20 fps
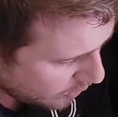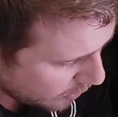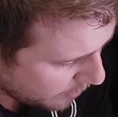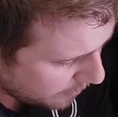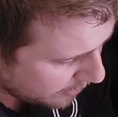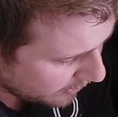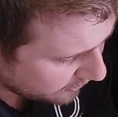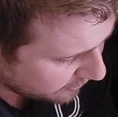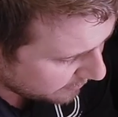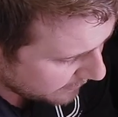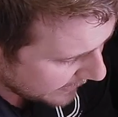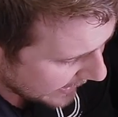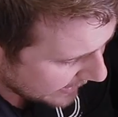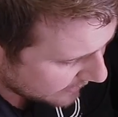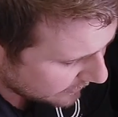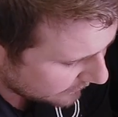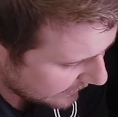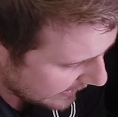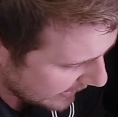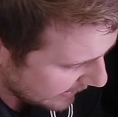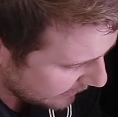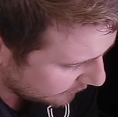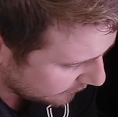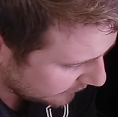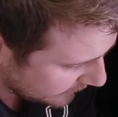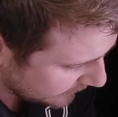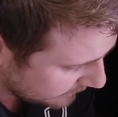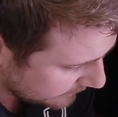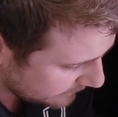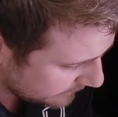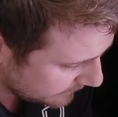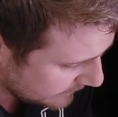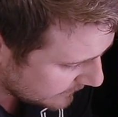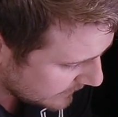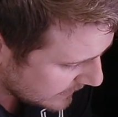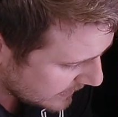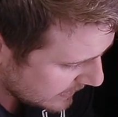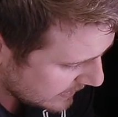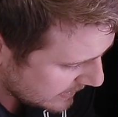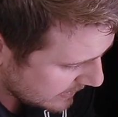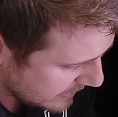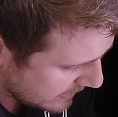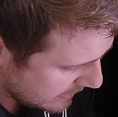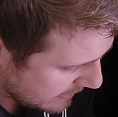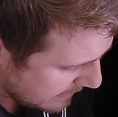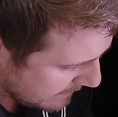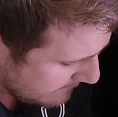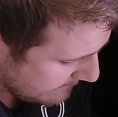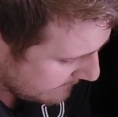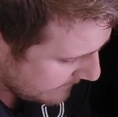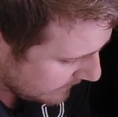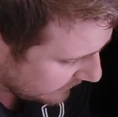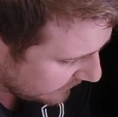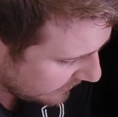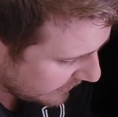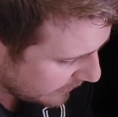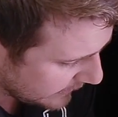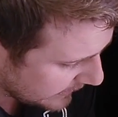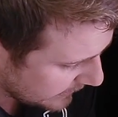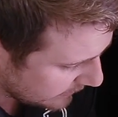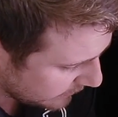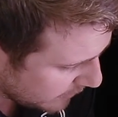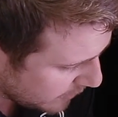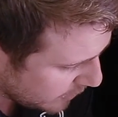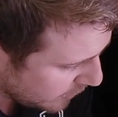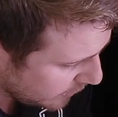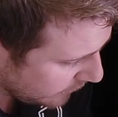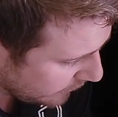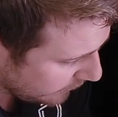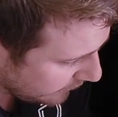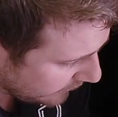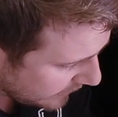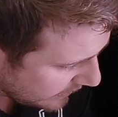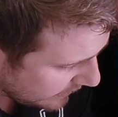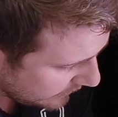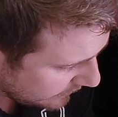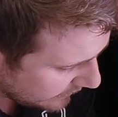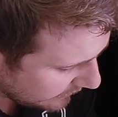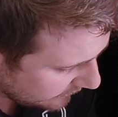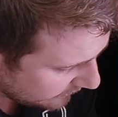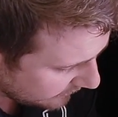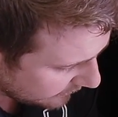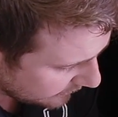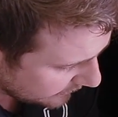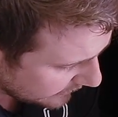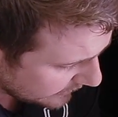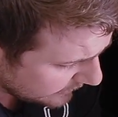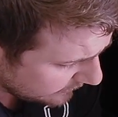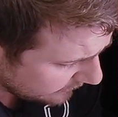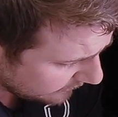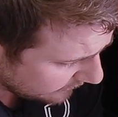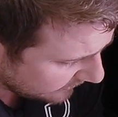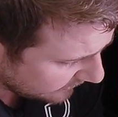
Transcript: We'll push back on the housing so that we can remove this lens